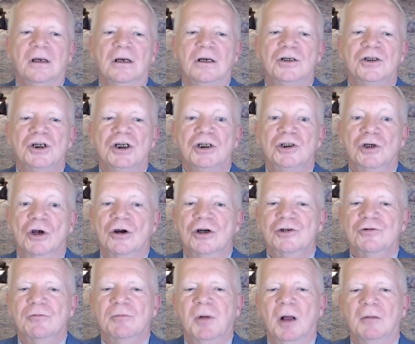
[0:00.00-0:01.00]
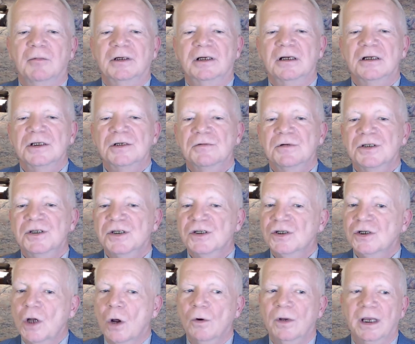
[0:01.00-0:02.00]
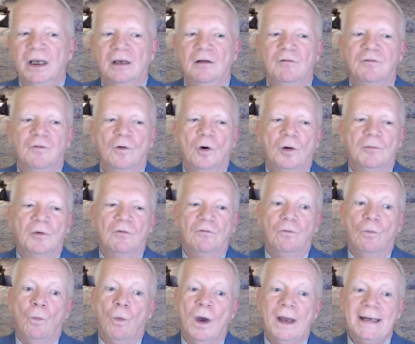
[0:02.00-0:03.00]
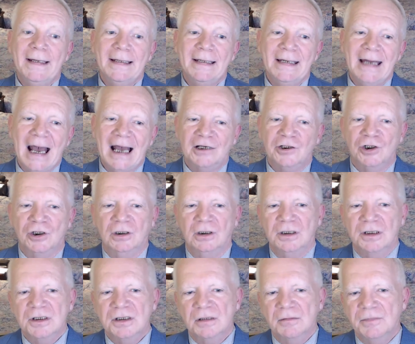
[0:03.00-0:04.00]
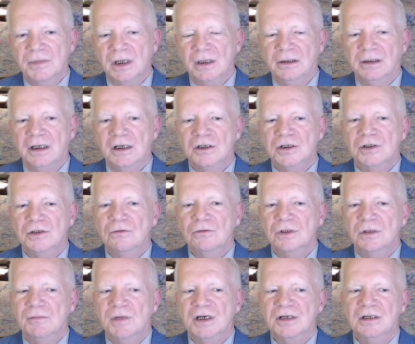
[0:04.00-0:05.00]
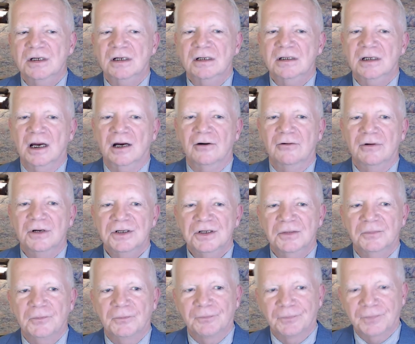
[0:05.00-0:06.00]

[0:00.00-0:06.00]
She charged Republicans with stoking a form of white nationalism that leads to domestic terrorism.